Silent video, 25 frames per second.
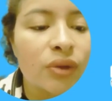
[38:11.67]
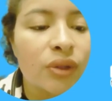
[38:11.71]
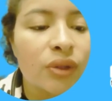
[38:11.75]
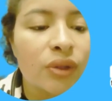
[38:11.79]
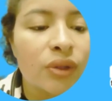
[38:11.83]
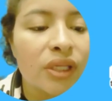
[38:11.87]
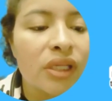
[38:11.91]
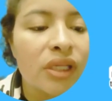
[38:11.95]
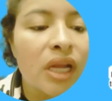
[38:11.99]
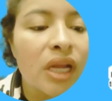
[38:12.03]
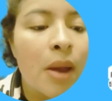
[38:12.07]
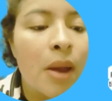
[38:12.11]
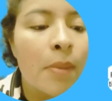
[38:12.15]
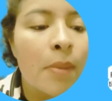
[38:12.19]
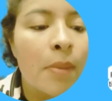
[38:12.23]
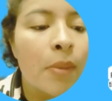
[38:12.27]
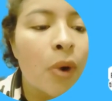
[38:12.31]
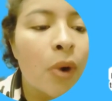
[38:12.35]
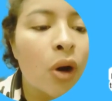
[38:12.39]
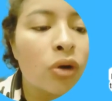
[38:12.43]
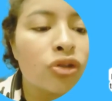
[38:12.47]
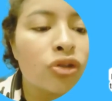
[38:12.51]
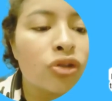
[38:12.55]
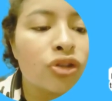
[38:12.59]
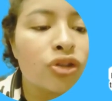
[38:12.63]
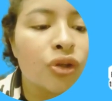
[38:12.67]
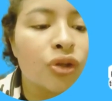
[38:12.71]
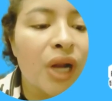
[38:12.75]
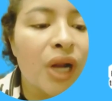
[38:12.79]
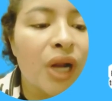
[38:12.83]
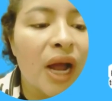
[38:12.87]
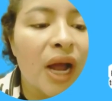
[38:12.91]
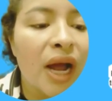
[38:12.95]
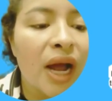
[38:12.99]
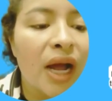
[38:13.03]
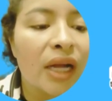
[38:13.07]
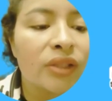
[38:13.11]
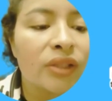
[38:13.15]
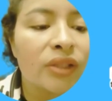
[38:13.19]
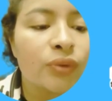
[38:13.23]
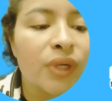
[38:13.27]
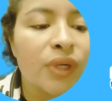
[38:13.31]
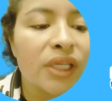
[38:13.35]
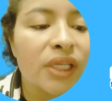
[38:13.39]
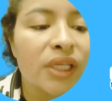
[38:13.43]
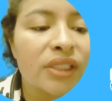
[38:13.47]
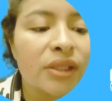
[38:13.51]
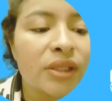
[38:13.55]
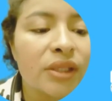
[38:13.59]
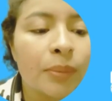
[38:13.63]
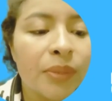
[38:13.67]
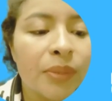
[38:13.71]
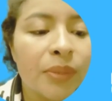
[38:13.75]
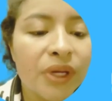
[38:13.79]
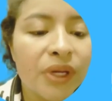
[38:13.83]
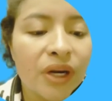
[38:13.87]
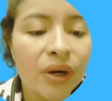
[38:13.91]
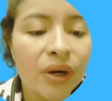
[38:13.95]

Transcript: motion and wet burn.